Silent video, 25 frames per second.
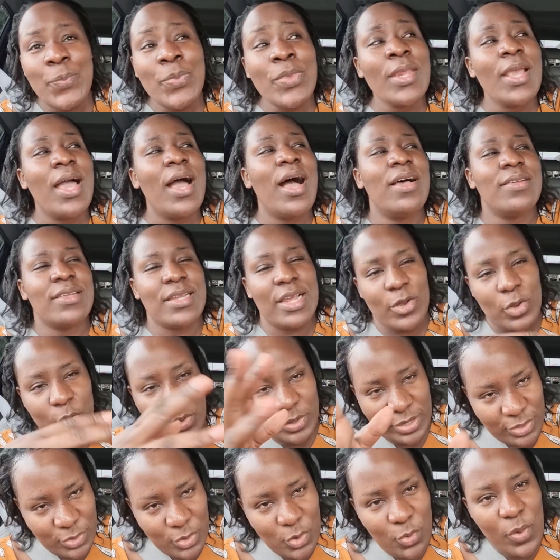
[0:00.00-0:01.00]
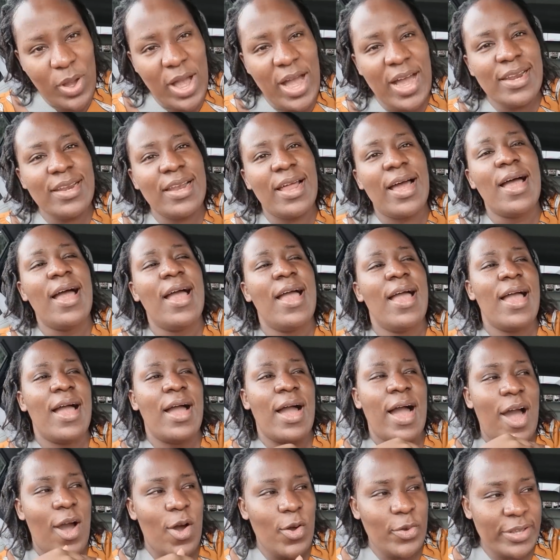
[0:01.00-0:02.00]
I was like, okay, no wahala.
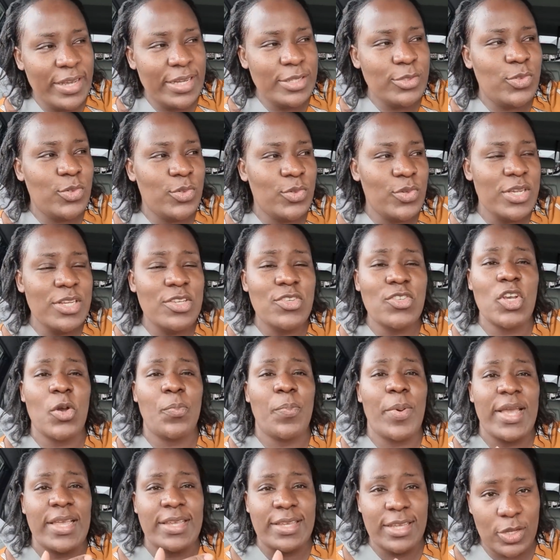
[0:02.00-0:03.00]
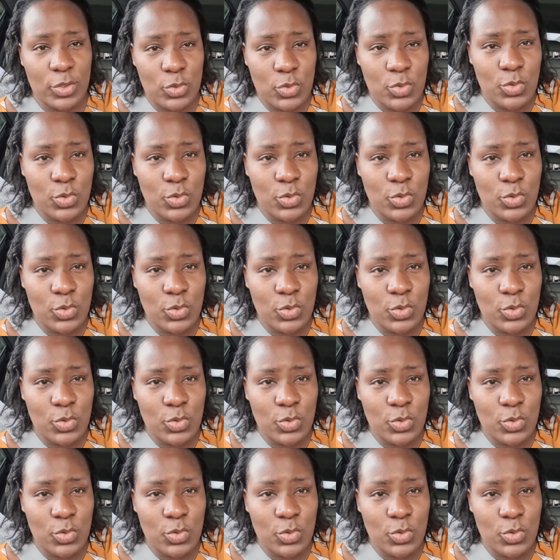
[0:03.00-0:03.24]
I'll get to each shop I get to,